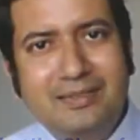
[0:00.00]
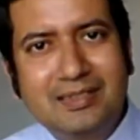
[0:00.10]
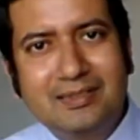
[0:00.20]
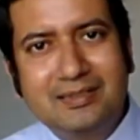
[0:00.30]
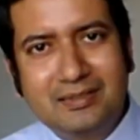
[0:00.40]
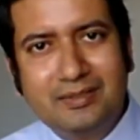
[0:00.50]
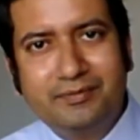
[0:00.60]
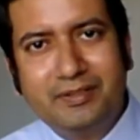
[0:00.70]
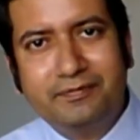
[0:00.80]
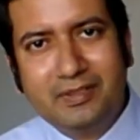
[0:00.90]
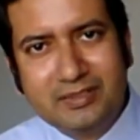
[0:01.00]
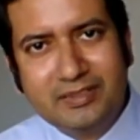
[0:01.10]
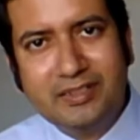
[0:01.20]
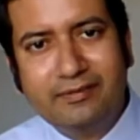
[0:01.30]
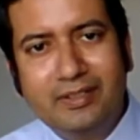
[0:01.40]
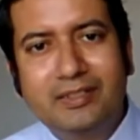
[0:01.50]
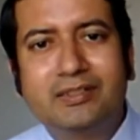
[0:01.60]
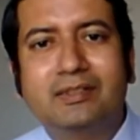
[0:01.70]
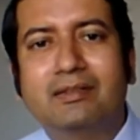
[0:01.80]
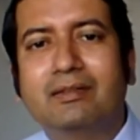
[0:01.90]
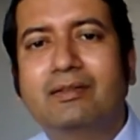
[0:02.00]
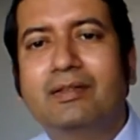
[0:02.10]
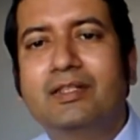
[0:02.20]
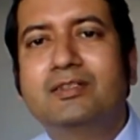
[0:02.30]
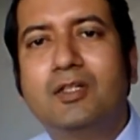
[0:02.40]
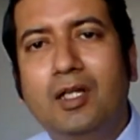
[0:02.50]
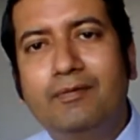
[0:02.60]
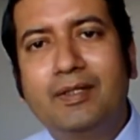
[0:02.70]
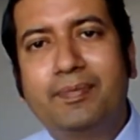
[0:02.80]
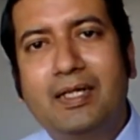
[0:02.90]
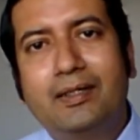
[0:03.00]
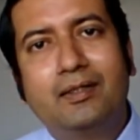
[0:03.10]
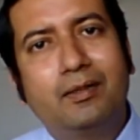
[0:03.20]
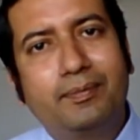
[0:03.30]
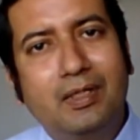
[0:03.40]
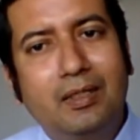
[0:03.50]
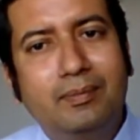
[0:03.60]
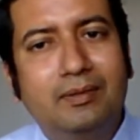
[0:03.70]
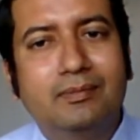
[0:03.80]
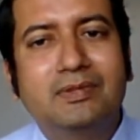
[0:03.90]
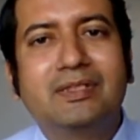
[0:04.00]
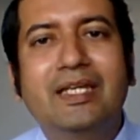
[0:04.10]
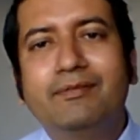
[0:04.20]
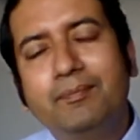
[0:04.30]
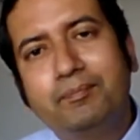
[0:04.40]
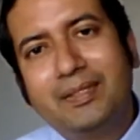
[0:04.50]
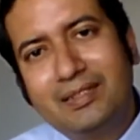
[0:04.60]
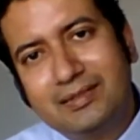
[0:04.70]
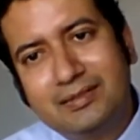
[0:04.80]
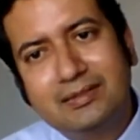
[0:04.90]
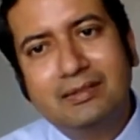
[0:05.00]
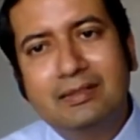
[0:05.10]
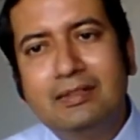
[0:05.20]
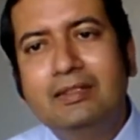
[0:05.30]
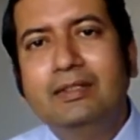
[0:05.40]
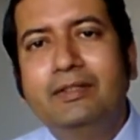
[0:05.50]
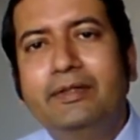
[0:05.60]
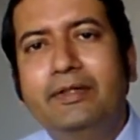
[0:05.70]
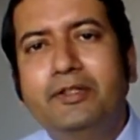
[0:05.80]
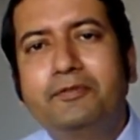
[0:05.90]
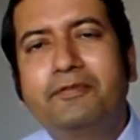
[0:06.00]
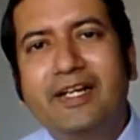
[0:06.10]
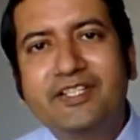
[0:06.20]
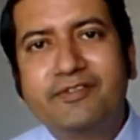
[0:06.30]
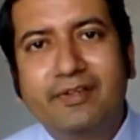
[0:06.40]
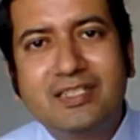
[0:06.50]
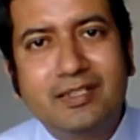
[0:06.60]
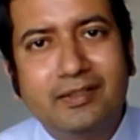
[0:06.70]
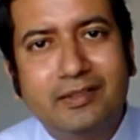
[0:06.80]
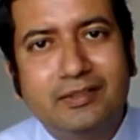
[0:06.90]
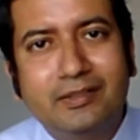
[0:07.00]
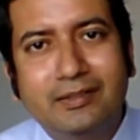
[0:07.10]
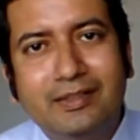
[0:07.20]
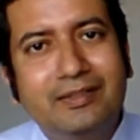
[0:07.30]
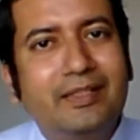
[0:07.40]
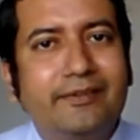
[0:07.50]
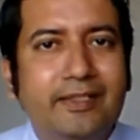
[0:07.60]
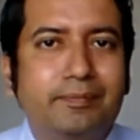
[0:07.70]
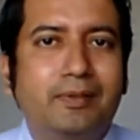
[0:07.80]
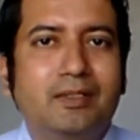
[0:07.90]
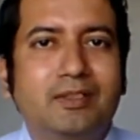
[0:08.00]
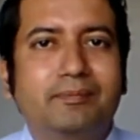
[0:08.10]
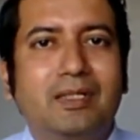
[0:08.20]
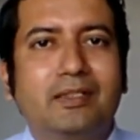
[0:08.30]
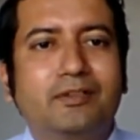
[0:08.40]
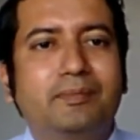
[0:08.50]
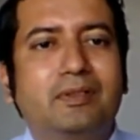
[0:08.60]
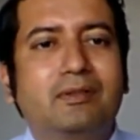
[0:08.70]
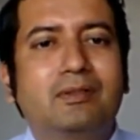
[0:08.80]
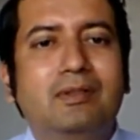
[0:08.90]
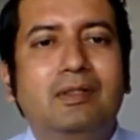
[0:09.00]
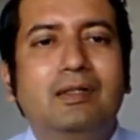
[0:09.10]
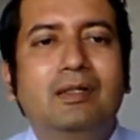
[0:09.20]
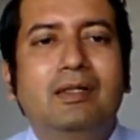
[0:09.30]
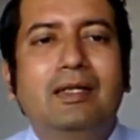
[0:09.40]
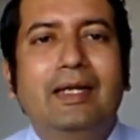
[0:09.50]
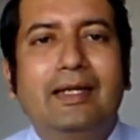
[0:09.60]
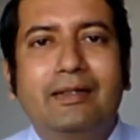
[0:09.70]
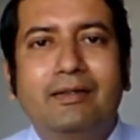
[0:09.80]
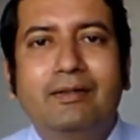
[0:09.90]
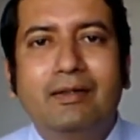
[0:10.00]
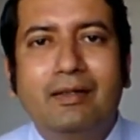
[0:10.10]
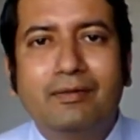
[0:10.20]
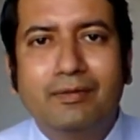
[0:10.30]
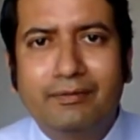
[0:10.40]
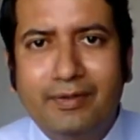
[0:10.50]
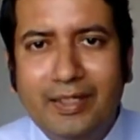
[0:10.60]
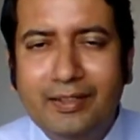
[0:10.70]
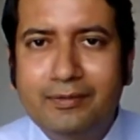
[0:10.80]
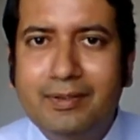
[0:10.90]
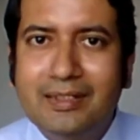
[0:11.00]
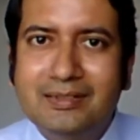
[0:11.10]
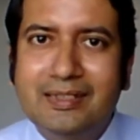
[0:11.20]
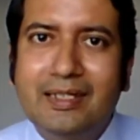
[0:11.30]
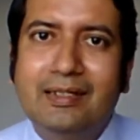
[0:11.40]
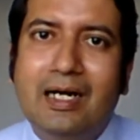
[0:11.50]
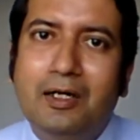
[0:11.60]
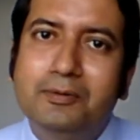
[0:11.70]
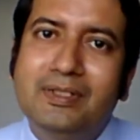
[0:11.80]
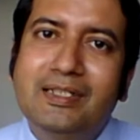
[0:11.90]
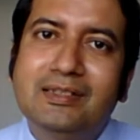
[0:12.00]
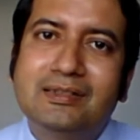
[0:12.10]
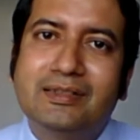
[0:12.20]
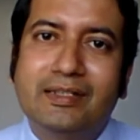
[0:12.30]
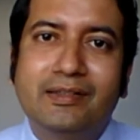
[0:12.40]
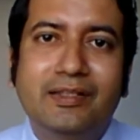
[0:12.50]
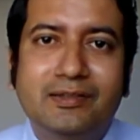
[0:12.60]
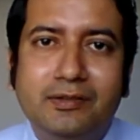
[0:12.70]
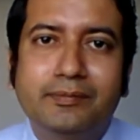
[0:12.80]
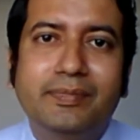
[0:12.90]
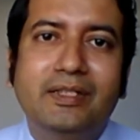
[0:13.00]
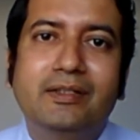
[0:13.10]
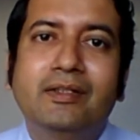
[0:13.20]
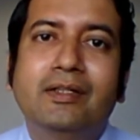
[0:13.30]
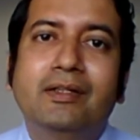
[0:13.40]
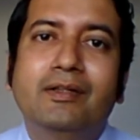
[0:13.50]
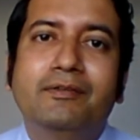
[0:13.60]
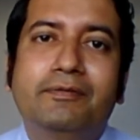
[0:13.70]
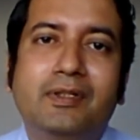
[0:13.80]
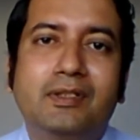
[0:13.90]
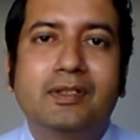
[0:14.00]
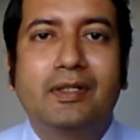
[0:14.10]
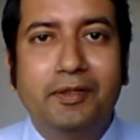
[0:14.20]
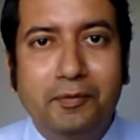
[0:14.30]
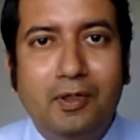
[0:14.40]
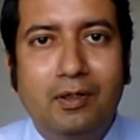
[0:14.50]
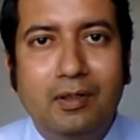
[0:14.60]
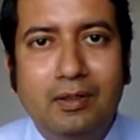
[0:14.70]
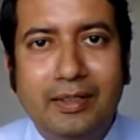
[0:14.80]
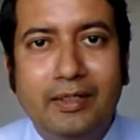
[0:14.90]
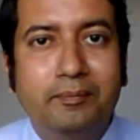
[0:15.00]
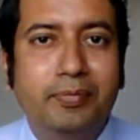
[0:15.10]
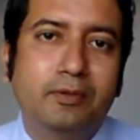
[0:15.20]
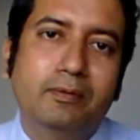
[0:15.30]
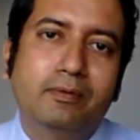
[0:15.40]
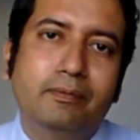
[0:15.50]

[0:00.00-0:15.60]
success of the first generation in solving practical problems gave impetus to fresh research in the area of project management and trying to understand how these techniques could be further evolved and improved.